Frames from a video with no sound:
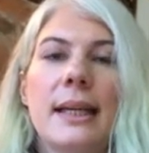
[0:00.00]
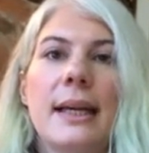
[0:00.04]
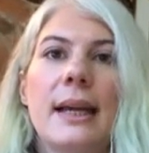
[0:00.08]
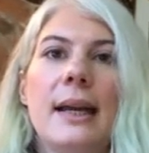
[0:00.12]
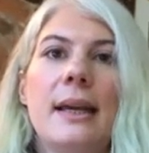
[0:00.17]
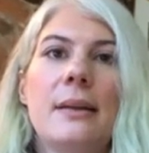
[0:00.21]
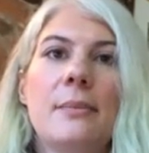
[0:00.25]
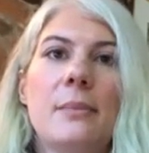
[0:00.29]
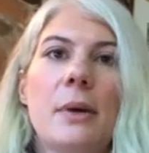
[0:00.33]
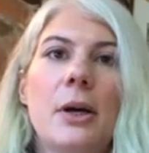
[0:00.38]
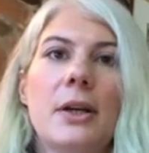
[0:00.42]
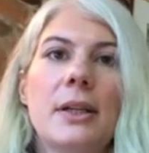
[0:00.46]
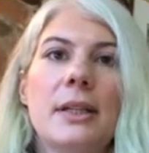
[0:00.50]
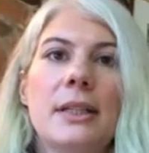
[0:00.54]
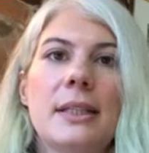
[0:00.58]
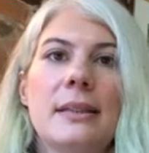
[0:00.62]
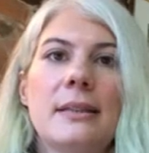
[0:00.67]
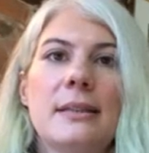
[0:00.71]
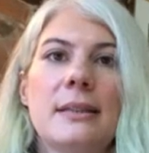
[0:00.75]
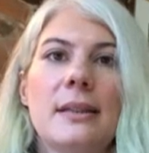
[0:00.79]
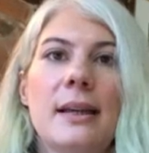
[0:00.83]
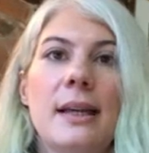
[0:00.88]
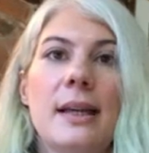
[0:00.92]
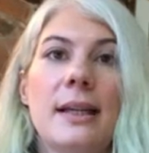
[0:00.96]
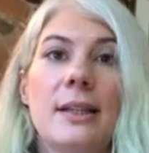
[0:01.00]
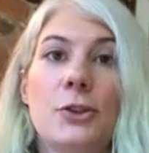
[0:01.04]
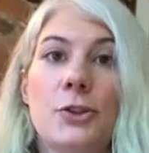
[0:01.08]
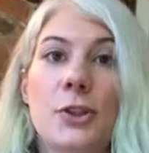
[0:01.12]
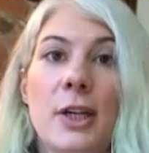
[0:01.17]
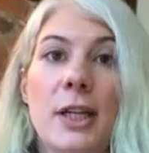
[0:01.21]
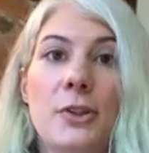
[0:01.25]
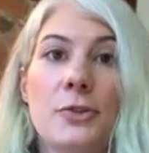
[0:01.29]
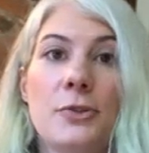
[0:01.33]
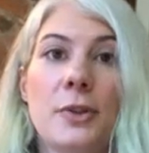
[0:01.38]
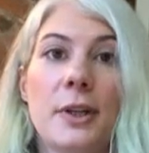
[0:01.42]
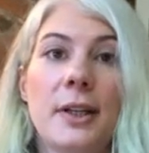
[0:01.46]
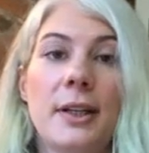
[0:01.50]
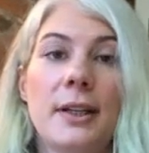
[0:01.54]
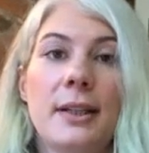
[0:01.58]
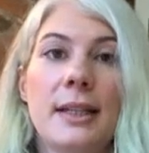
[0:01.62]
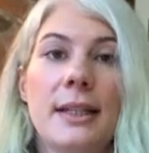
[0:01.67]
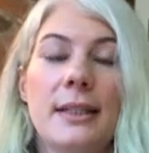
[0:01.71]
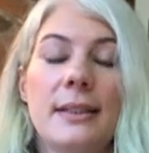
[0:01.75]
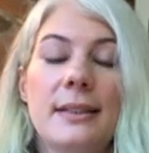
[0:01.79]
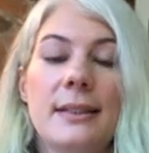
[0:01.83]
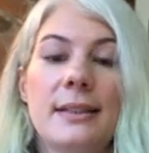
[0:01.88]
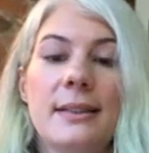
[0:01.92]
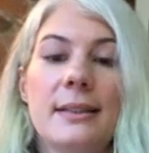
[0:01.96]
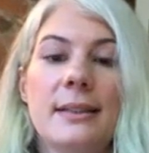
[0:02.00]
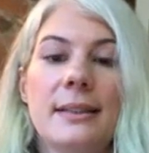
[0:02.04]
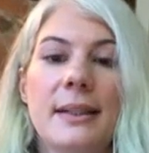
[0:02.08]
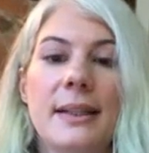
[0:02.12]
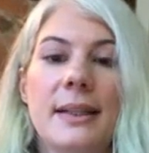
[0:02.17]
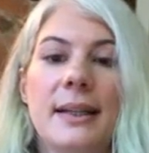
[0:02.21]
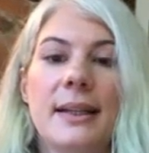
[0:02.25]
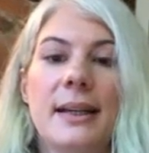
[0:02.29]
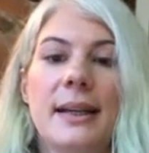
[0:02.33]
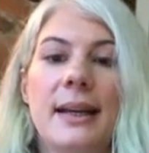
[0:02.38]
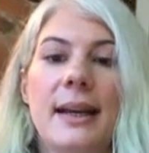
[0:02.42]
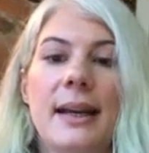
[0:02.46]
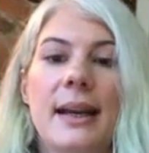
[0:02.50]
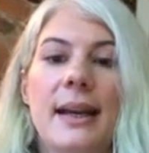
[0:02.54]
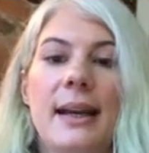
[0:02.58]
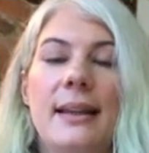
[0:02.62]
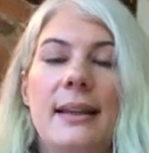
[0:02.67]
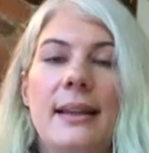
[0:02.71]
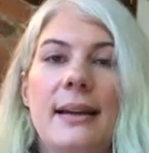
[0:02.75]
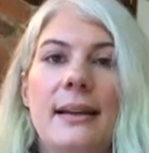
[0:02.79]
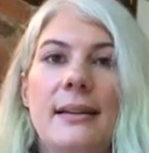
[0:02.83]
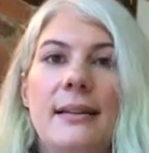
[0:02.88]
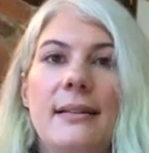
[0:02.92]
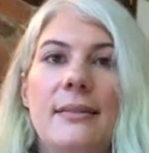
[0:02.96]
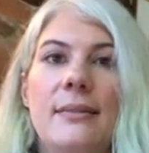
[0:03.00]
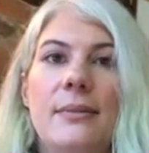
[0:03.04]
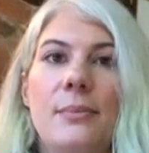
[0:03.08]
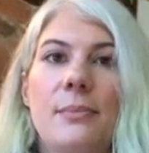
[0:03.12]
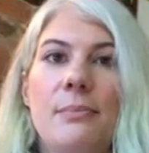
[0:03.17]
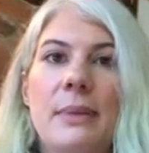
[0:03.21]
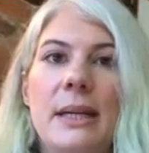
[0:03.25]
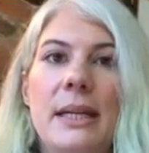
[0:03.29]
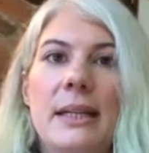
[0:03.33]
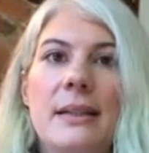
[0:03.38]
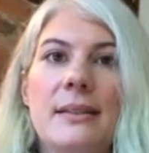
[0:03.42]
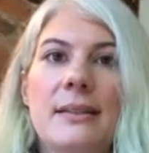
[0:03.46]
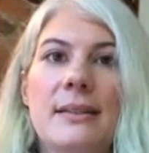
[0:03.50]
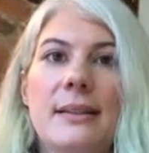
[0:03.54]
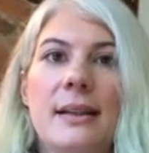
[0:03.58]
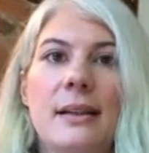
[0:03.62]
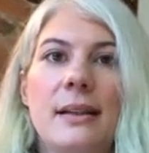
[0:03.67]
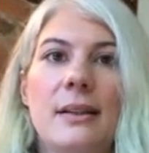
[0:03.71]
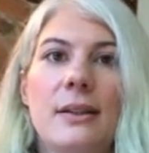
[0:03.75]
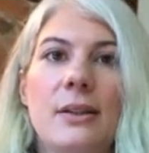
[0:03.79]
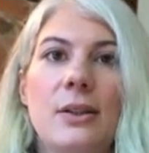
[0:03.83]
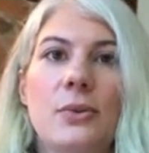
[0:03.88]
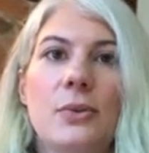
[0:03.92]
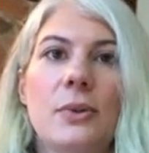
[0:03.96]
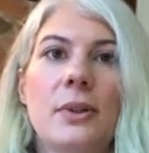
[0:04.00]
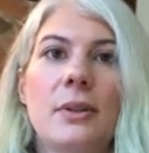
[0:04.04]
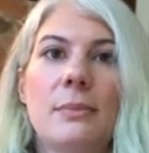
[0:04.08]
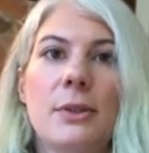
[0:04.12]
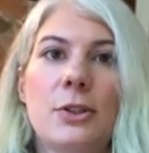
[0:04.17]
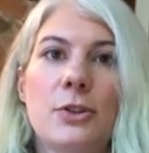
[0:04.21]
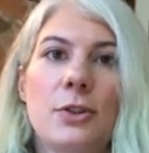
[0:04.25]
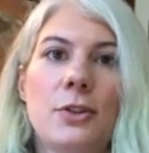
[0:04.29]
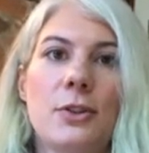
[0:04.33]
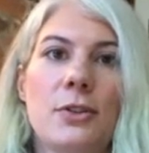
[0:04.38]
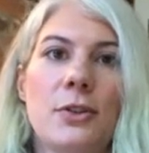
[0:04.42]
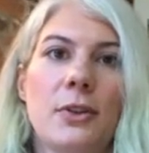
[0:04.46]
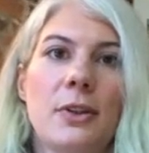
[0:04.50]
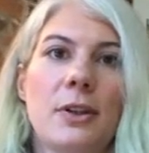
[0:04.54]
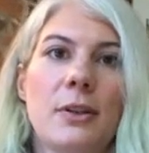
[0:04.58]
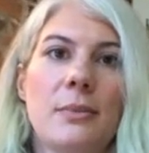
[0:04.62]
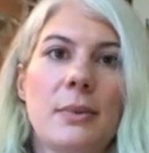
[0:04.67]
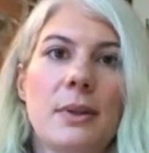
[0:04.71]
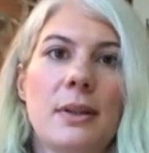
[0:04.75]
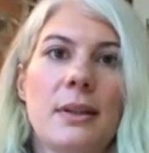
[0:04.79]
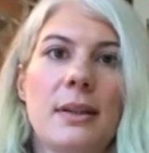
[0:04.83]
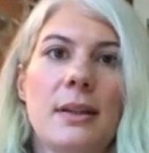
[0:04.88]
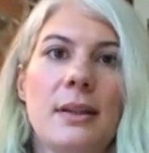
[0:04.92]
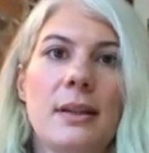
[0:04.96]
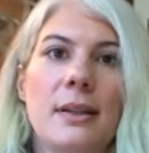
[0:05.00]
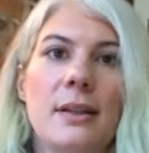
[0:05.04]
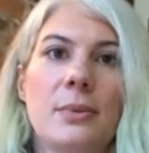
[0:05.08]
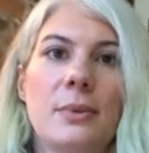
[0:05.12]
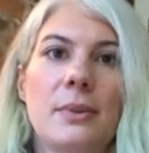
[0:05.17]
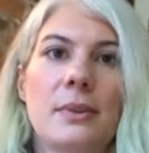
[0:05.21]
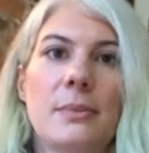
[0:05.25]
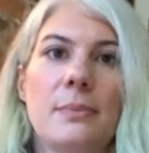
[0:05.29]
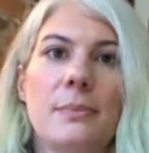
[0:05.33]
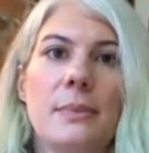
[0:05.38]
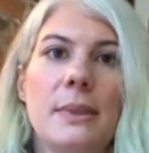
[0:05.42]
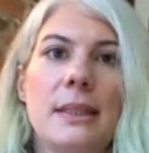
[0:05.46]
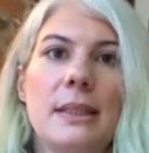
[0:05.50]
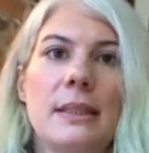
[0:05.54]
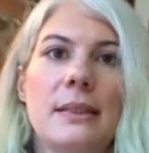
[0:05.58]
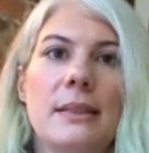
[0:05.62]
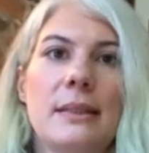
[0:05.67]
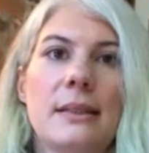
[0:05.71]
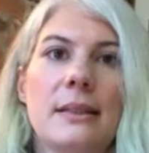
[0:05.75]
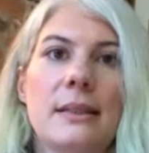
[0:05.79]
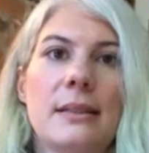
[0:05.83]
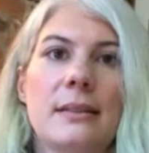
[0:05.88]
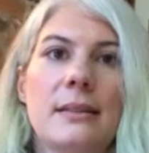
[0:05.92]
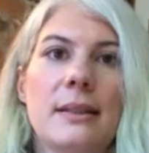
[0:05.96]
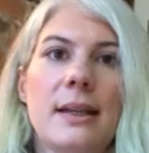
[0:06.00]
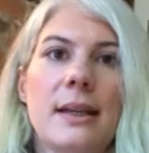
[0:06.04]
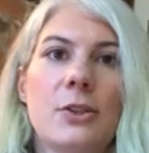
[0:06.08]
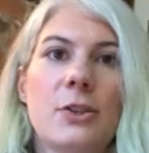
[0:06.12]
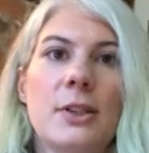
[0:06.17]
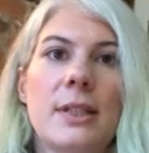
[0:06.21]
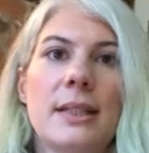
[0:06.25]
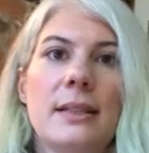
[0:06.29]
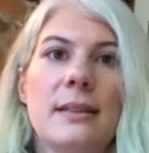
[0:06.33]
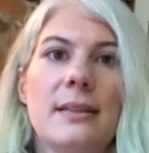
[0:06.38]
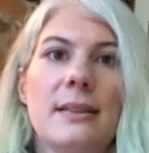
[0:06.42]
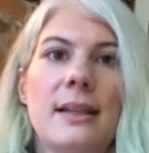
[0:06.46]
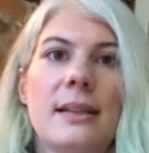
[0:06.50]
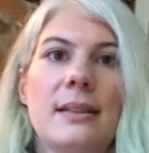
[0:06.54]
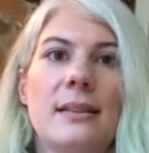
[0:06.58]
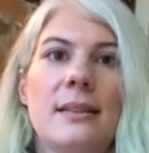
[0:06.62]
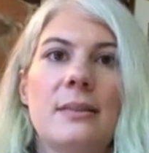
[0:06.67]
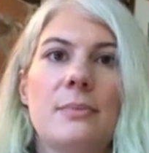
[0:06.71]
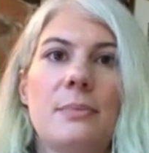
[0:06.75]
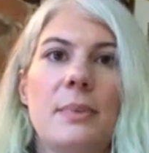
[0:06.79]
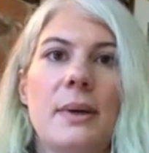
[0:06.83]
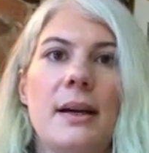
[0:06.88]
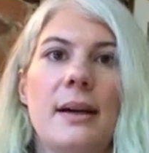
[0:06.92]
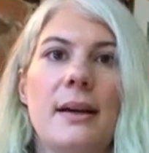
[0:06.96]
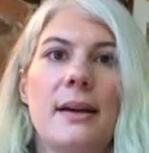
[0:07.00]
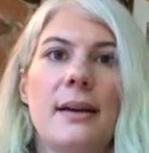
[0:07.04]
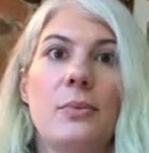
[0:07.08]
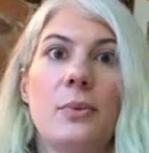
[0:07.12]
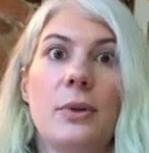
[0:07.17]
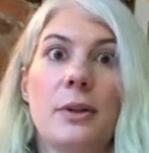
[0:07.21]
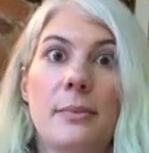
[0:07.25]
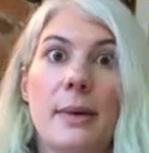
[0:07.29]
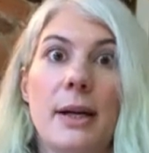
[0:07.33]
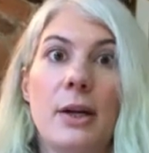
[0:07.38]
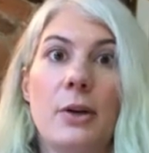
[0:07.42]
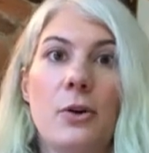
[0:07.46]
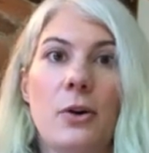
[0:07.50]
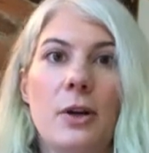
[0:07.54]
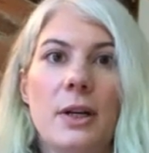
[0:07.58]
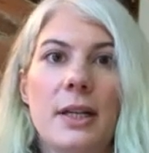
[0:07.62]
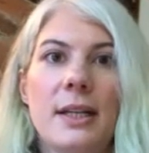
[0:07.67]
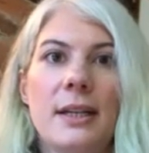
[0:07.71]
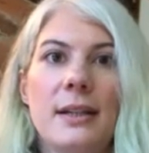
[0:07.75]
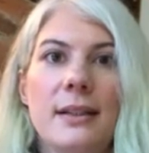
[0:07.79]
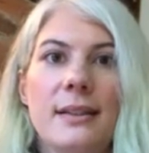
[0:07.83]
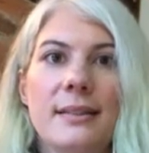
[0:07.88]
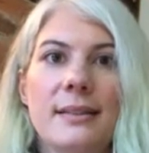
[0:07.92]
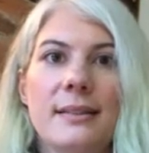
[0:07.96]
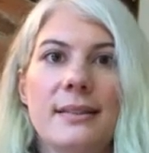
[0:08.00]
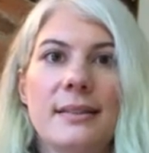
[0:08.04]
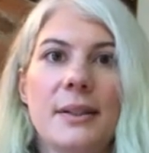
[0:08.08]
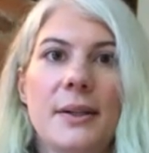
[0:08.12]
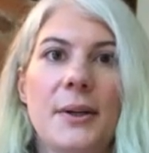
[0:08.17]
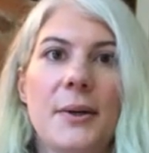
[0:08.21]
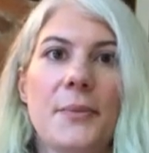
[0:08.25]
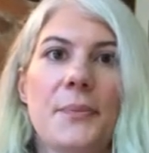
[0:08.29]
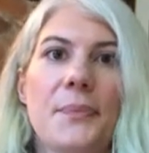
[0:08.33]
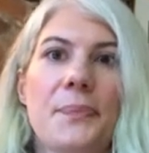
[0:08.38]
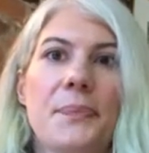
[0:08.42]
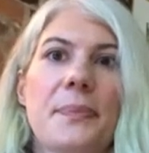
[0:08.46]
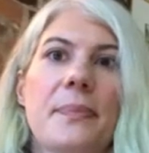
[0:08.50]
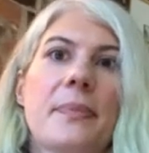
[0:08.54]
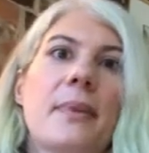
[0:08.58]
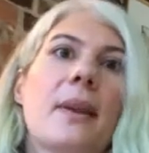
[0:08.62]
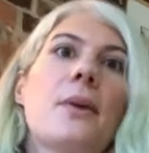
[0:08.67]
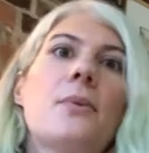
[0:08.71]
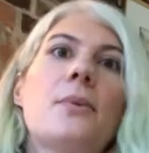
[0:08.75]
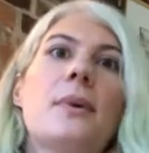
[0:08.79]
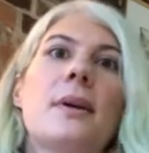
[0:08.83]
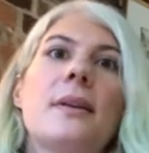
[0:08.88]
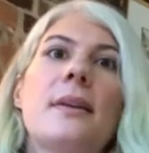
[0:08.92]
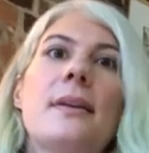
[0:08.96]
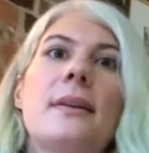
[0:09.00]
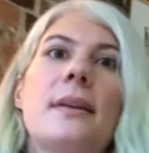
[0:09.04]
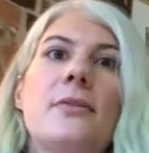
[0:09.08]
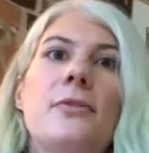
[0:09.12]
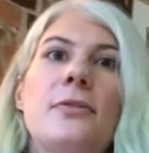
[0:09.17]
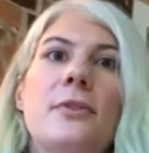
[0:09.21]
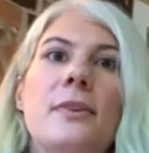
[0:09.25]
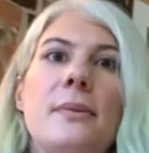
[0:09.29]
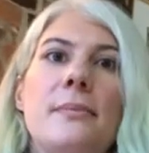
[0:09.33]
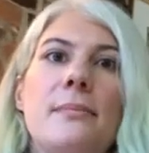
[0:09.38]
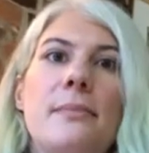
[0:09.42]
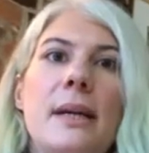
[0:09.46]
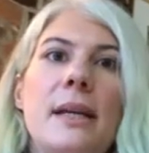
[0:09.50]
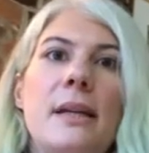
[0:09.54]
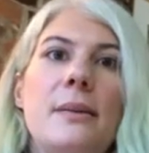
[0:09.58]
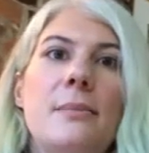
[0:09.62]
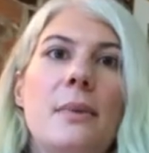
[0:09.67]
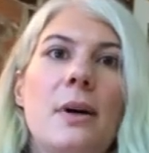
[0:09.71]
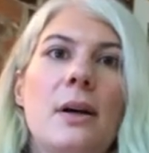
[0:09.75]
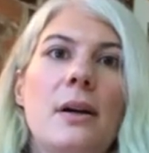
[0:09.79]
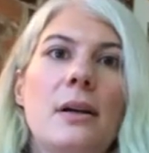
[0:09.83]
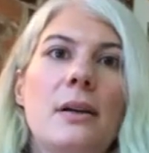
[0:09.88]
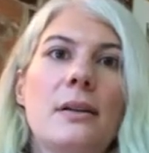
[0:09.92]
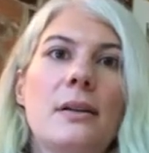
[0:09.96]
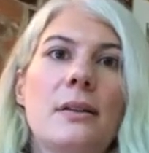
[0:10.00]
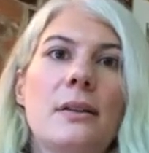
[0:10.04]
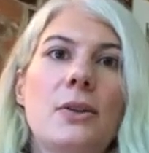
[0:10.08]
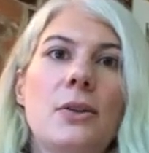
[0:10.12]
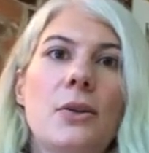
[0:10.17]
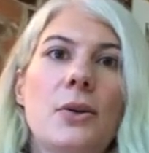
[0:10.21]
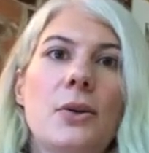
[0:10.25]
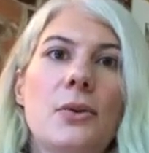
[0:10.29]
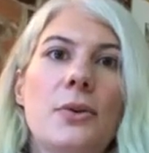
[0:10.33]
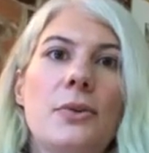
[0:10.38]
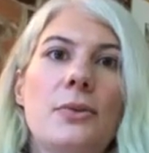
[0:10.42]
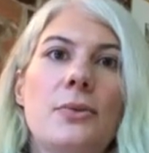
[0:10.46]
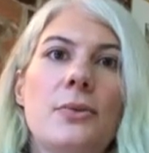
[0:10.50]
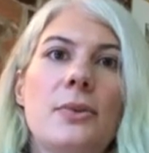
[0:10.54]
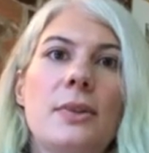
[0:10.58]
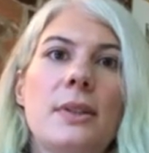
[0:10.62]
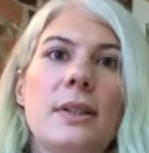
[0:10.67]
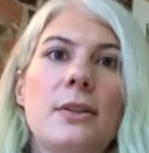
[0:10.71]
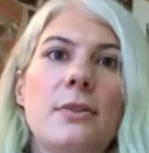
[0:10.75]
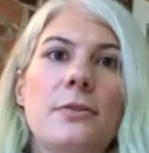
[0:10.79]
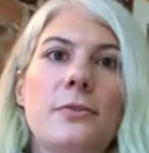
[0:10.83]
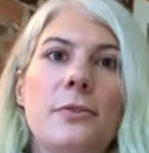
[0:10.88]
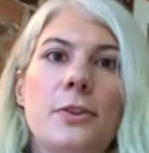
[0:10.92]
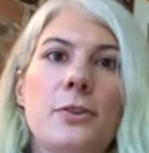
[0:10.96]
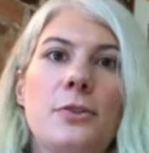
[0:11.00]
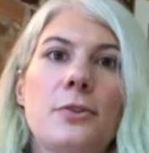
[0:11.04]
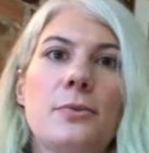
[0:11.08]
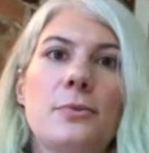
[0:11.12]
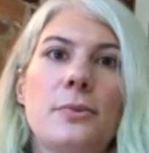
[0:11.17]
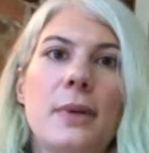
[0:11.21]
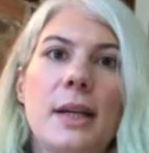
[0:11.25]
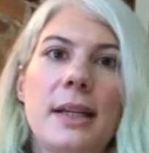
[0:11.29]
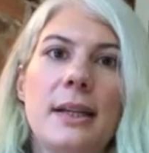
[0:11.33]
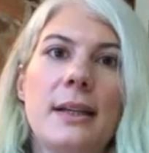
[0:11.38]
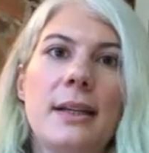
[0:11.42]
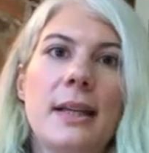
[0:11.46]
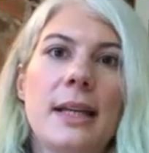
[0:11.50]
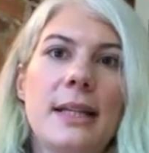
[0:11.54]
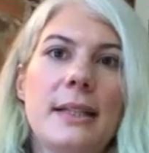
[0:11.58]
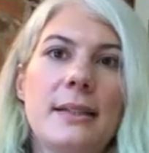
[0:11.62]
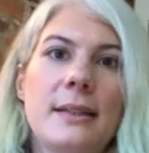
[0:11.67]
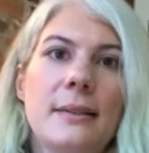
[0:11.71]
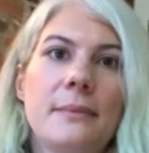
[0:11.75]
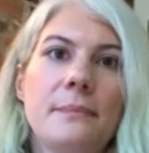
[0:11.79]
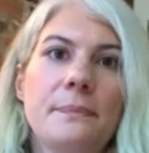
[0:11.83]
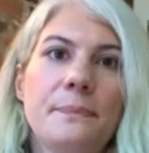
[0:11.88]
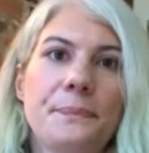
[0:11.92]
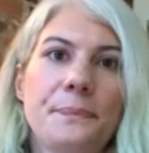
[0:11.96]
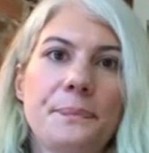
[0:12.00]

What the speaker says: And the market is exchange regulated, and that means that your admission document that you will submit is actually assessed by one of my colleagues, rather than for the main market, you go through the official regulator.